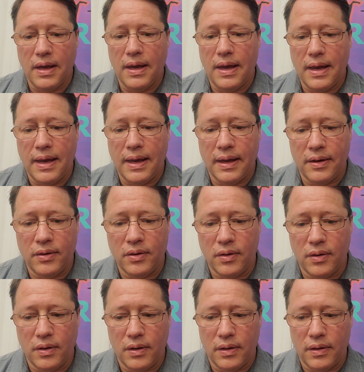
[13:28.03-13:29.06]
and
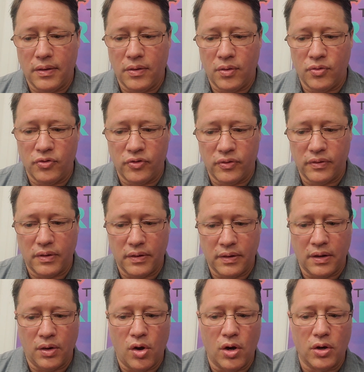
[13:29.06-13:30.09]
the
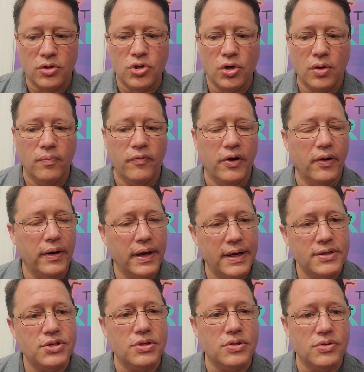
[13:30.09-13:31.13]
long-term
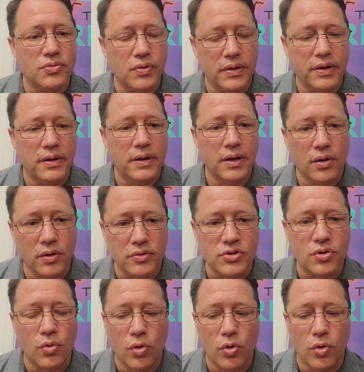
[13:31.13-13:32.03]
variations within the Earth's